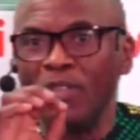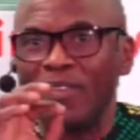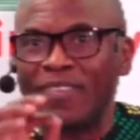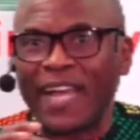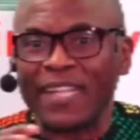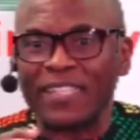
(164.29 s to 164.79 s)

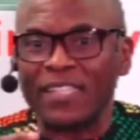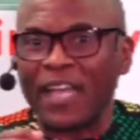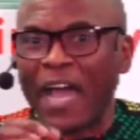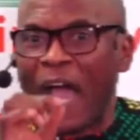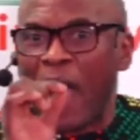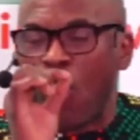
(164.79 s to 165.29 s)
that
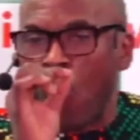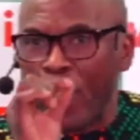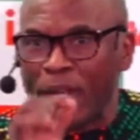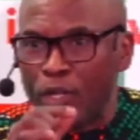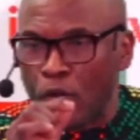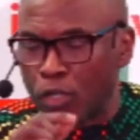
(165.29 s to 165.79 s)
I
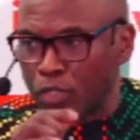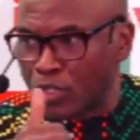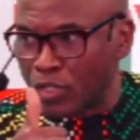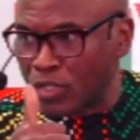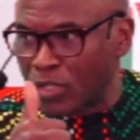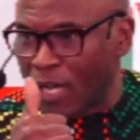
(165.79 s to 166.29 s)
will not,
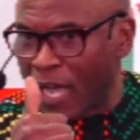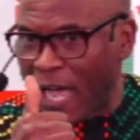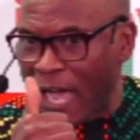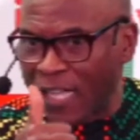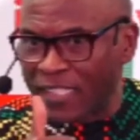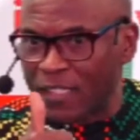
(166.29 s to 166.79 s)

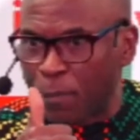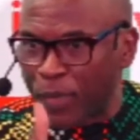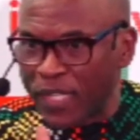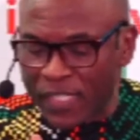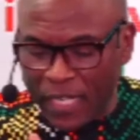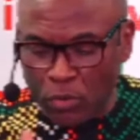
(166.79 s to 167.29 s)
as the
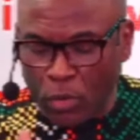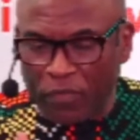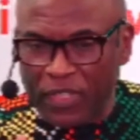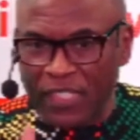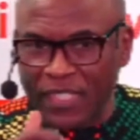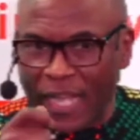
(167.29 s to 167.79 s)
president of
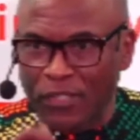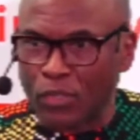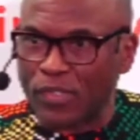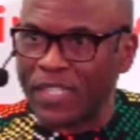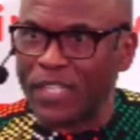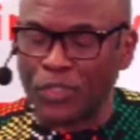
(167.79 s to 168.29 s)
this
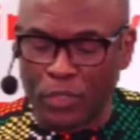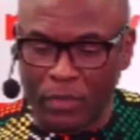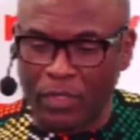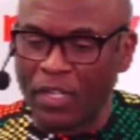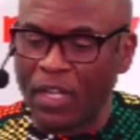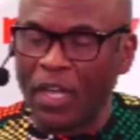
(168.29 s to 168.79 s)

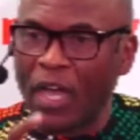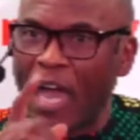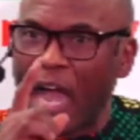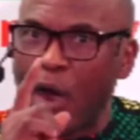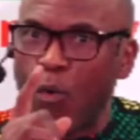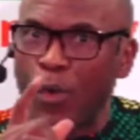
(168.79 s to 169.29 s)
association,
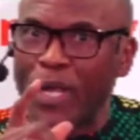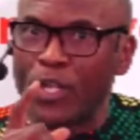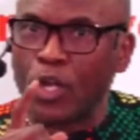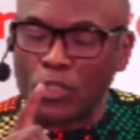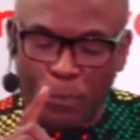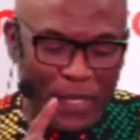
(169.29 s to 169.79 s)
I will
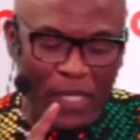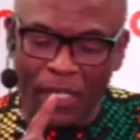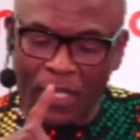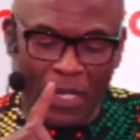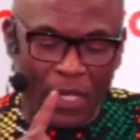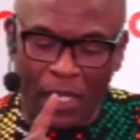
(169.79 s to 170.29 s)
not
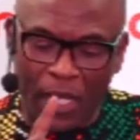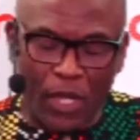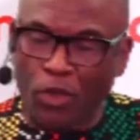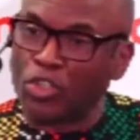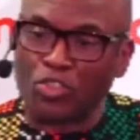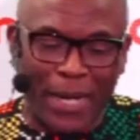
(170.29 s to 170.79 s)
be a
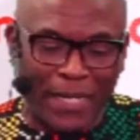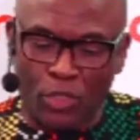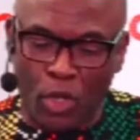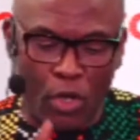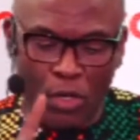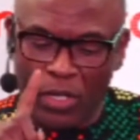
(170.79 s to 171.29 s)

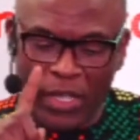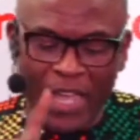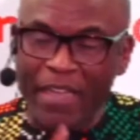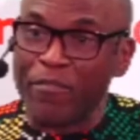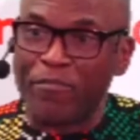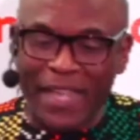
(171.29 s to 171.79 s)
contractor,
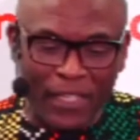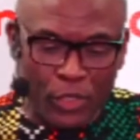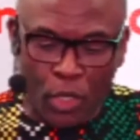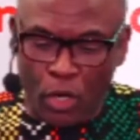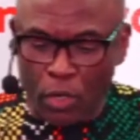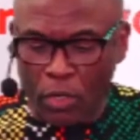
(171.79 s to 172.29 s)
a
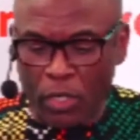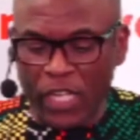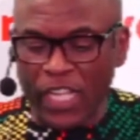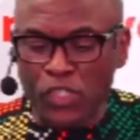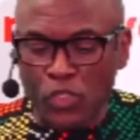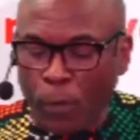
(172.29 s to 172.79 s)
vendor,
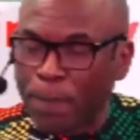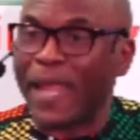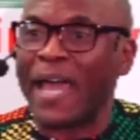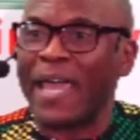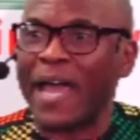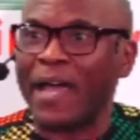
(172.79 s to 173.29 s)
a
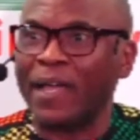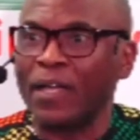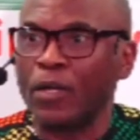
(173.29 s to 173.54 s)
supplier,